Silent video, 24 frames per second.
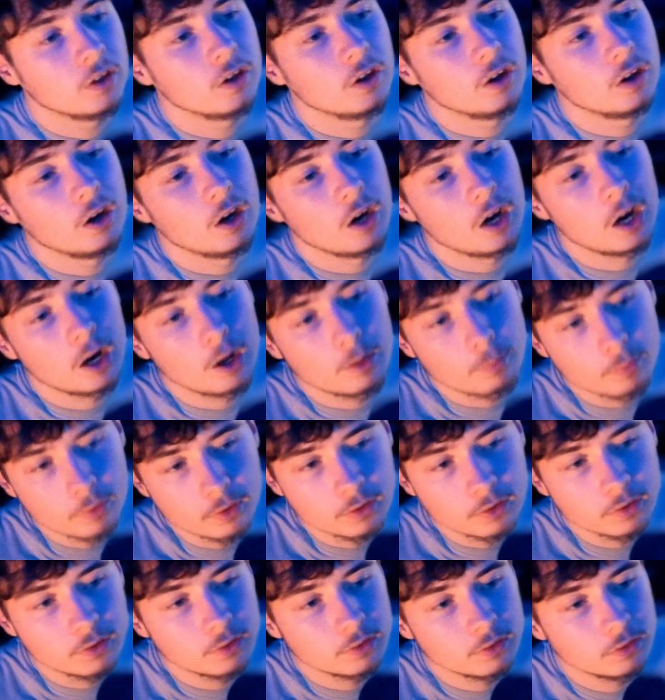
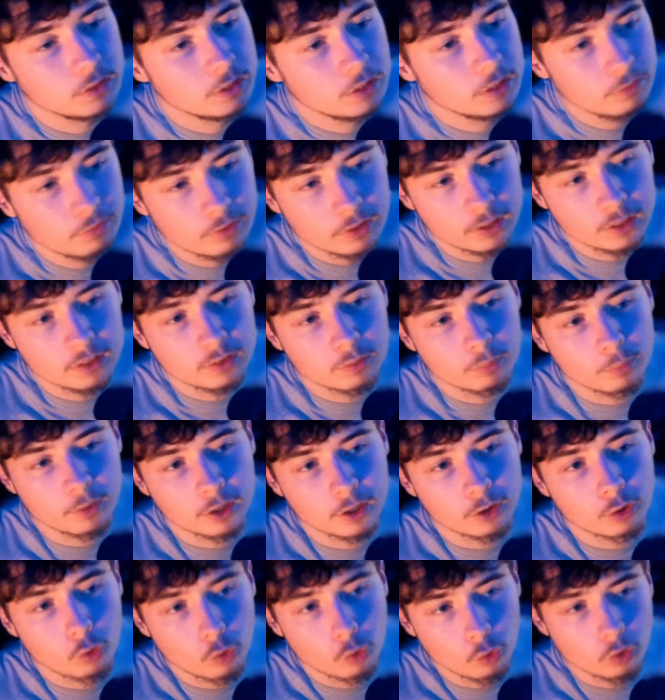I'ma leave a link to my
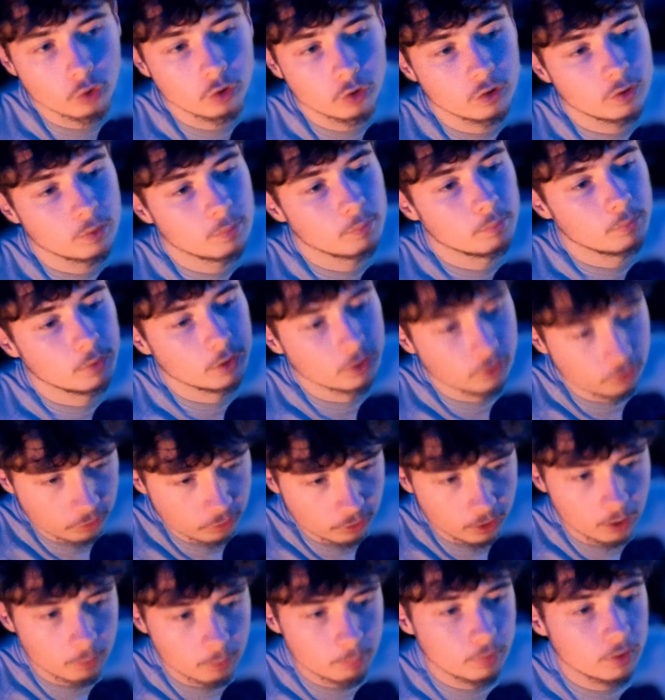cord, my
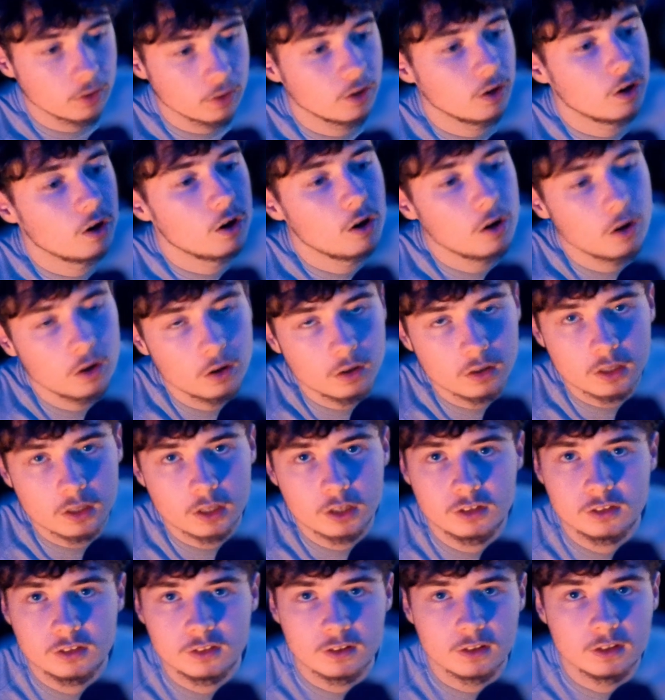shop, all that
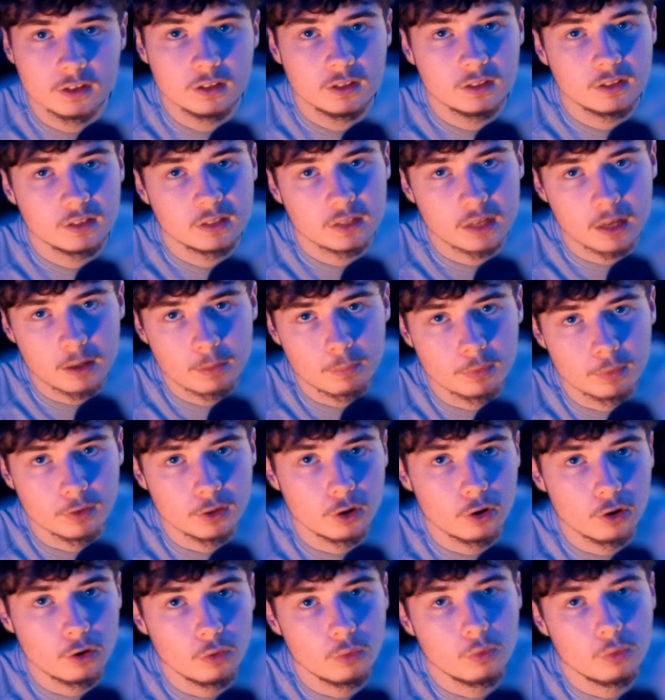shit down
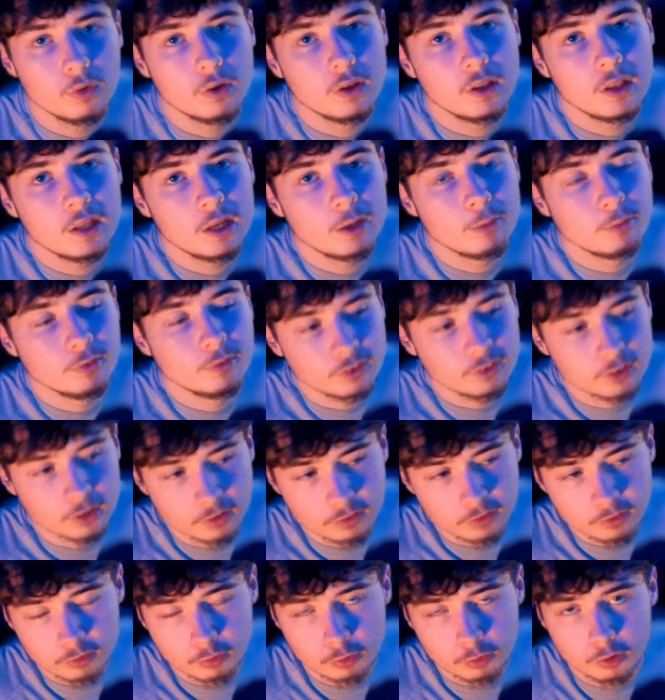below. Make sure you guys
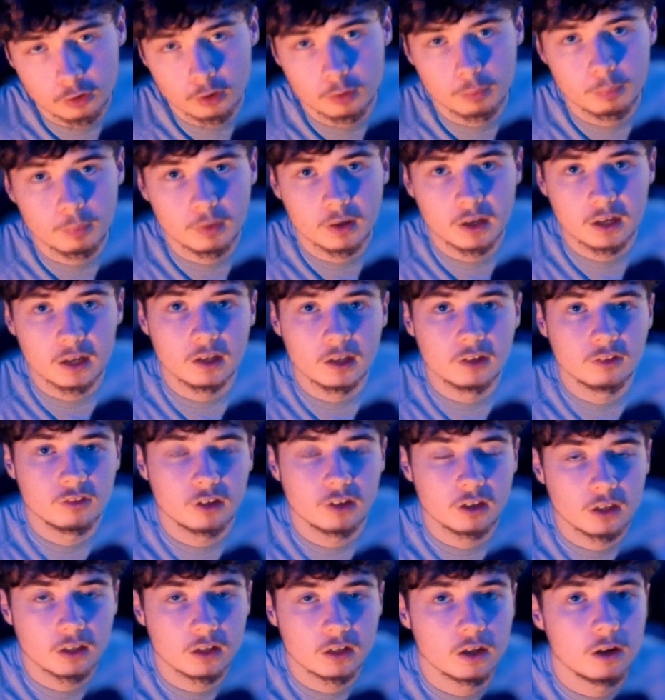join up and
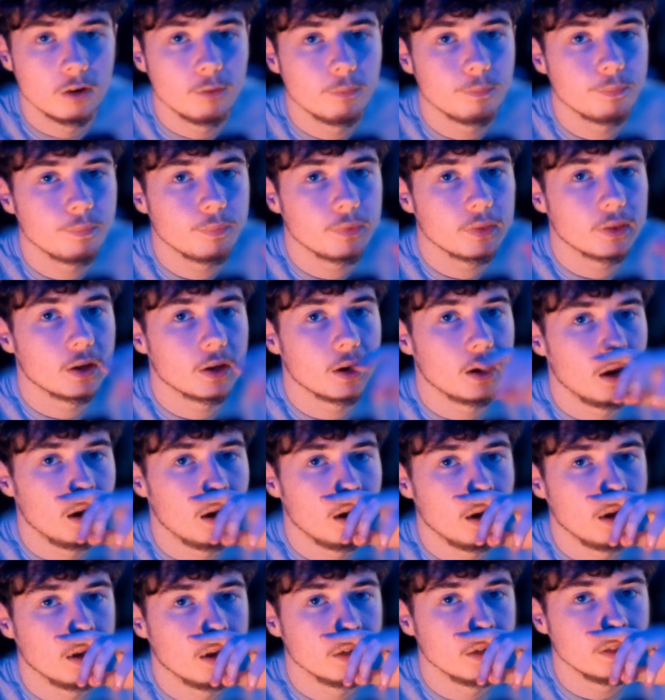check it out.
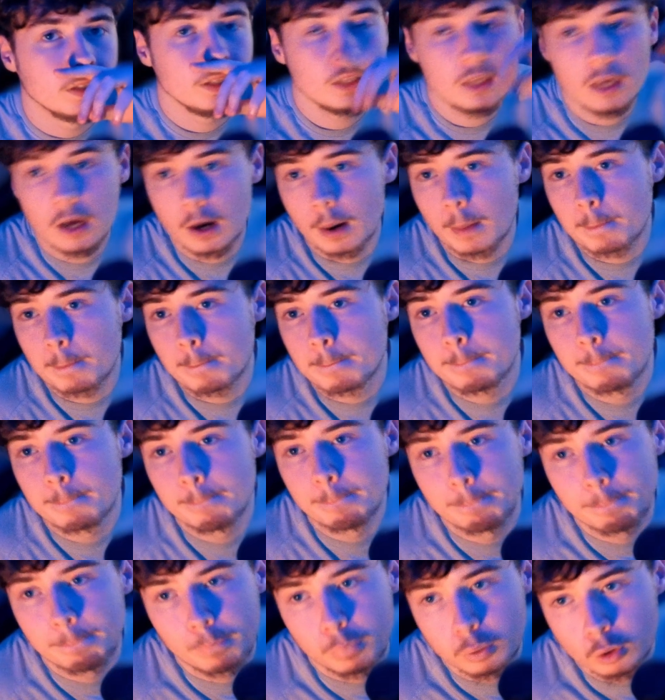And yeah,
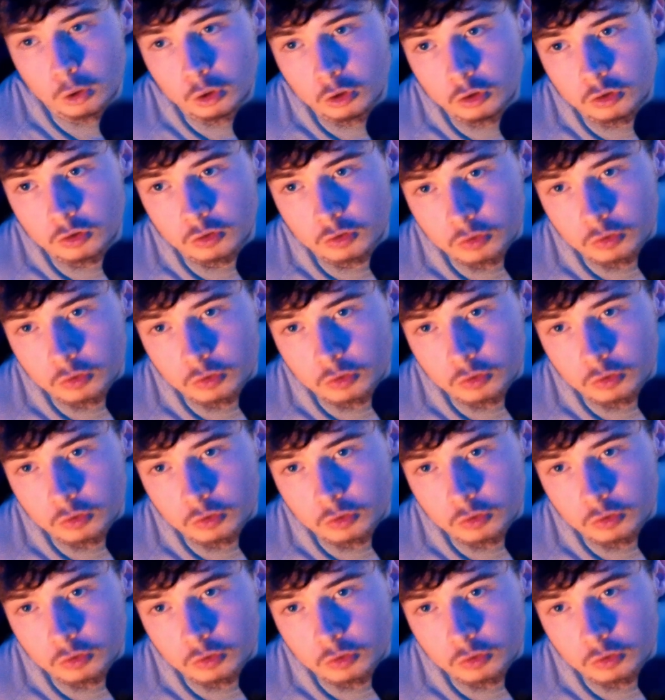peace.